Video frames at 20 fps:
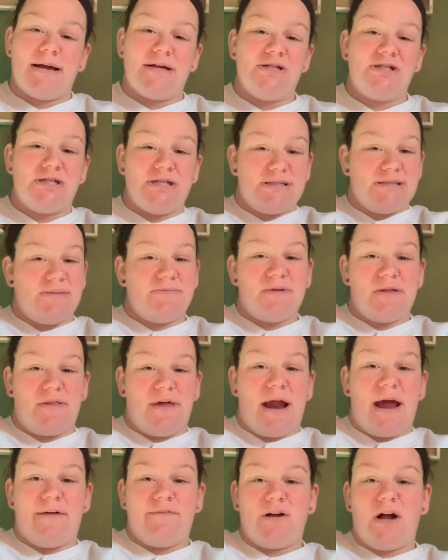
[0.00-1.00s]
It's just something
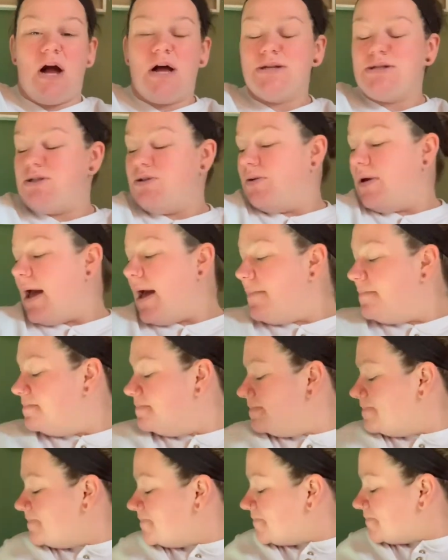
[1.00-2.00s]
that I haven't gotten to yet,
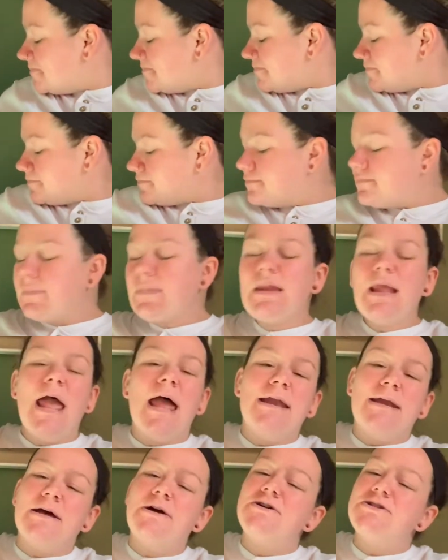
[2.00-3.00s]

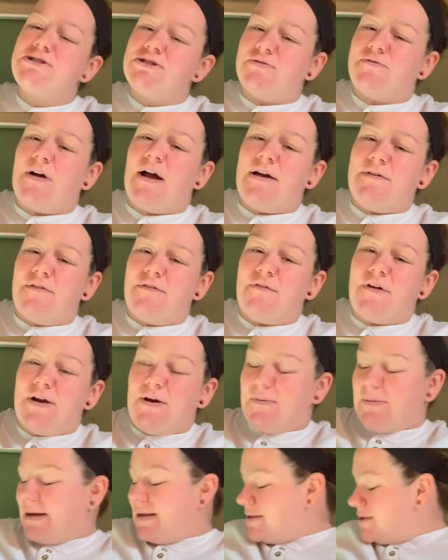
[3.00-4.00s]
and he'll survive if I
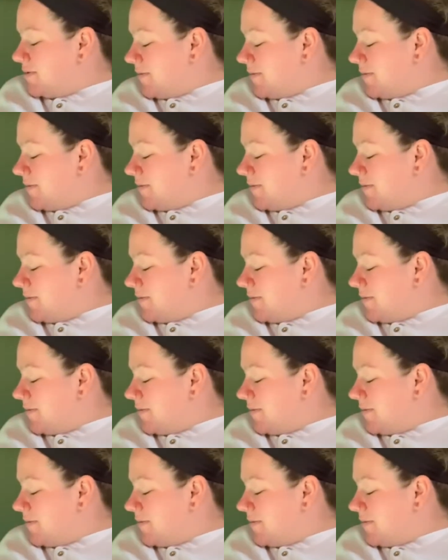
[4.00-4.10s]
don't get to